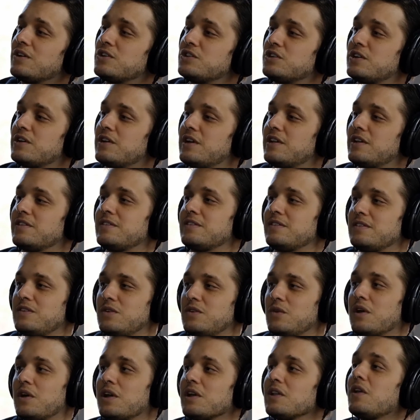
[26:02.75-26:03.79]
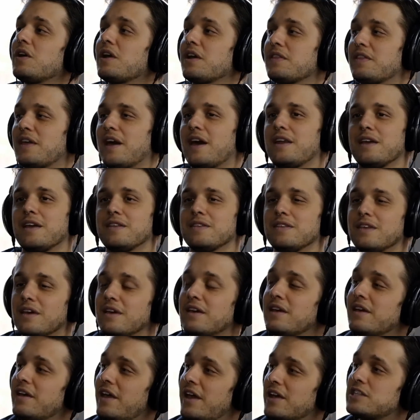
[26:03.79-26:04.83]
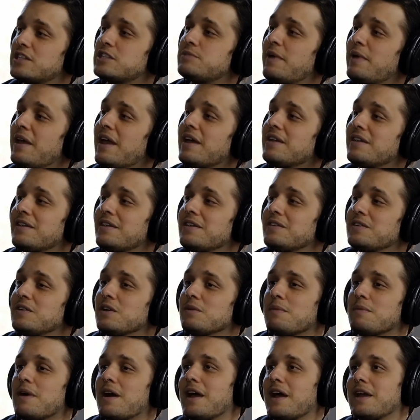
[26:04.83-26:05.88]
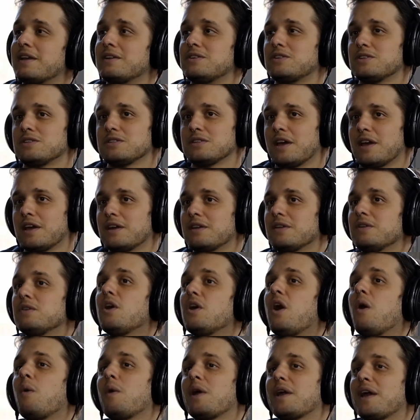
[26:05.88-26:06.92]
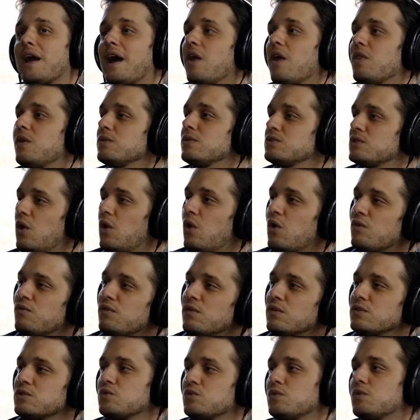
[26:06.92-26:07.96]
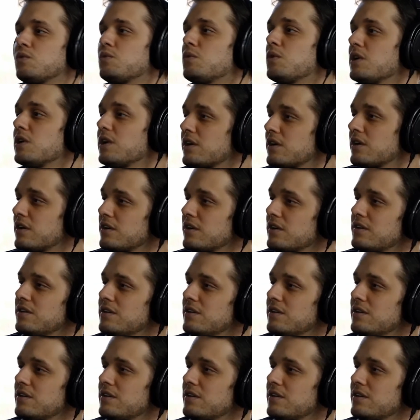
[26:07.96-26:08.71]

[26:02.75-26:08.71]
larger, and you can look at that and expand it in your mind, just like knowing how those ovals would work.